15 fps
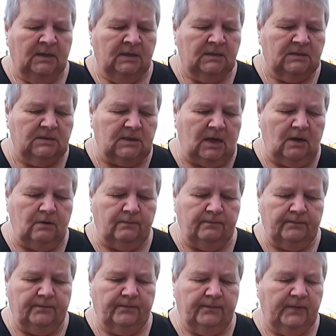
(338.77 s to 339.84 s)
So
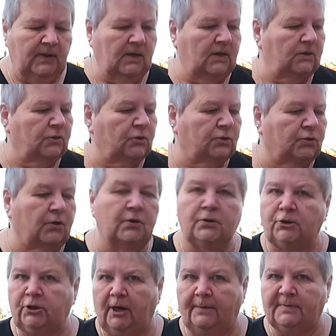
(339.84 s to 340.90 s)
in true
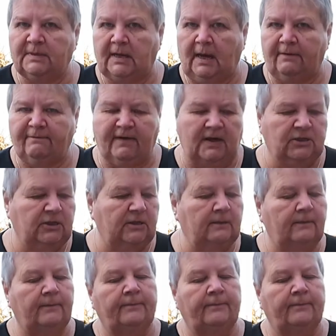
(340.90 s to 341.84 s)
cheapskate fashion,